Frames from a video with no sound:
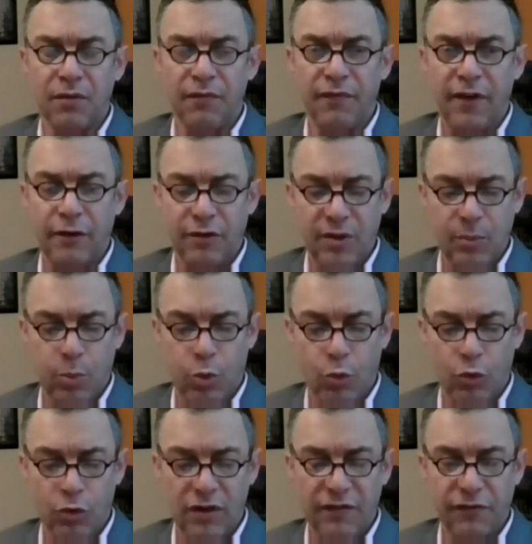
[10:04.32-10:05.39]
very
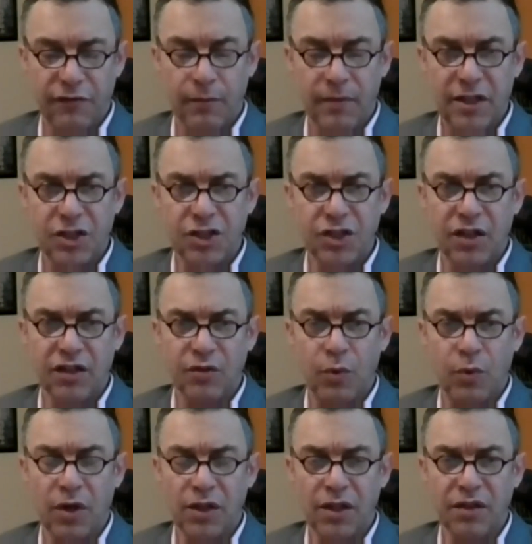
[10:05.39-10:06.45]
poor information, as
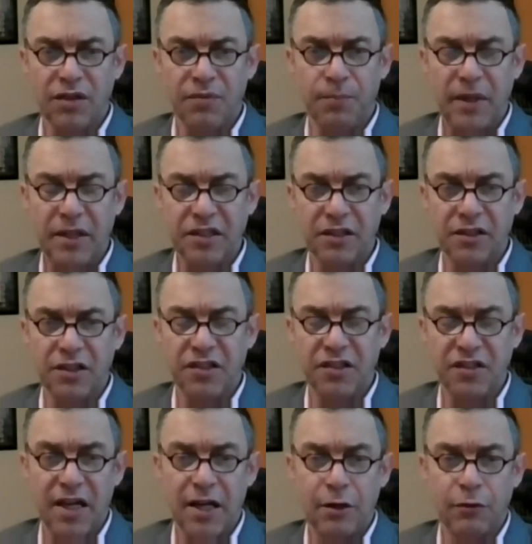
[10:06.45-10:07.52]
well as basically
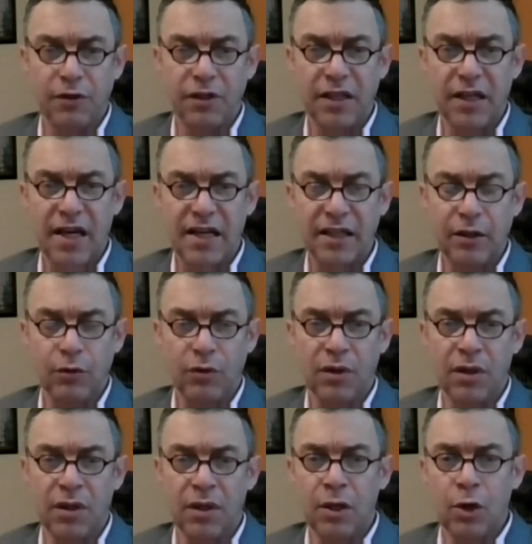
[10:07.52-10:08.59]
scaring any
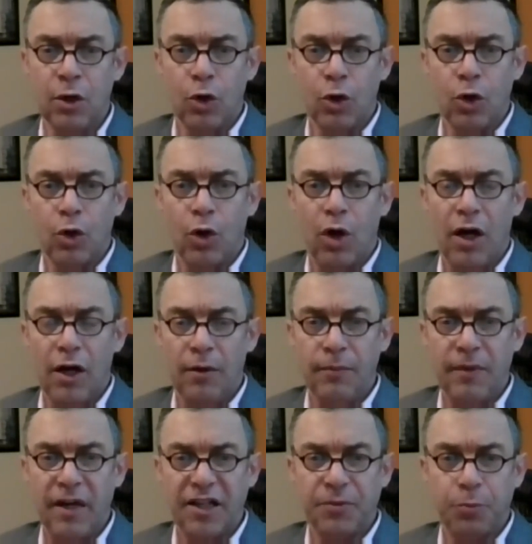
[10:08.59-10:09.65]

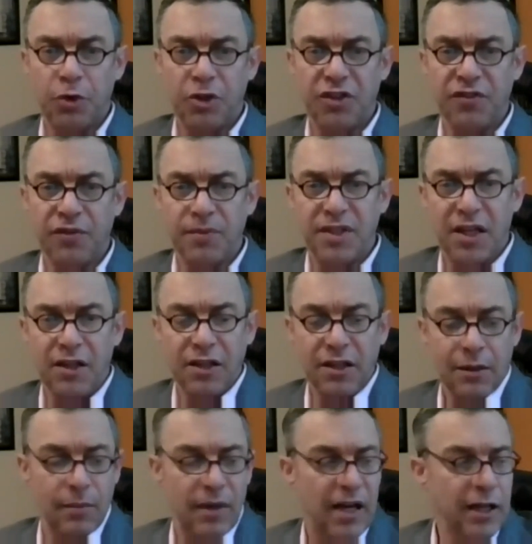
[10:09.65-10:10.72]
experts from telling
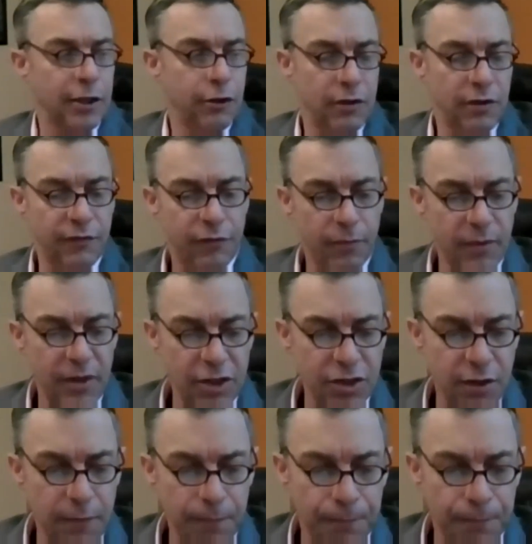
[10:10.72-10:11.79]
him accurate
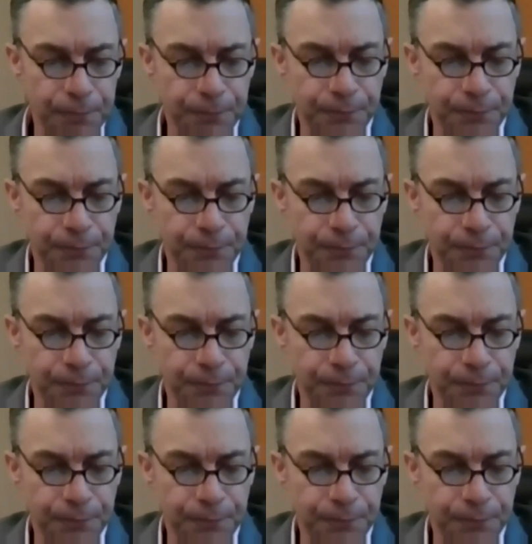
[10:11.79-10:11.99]
information.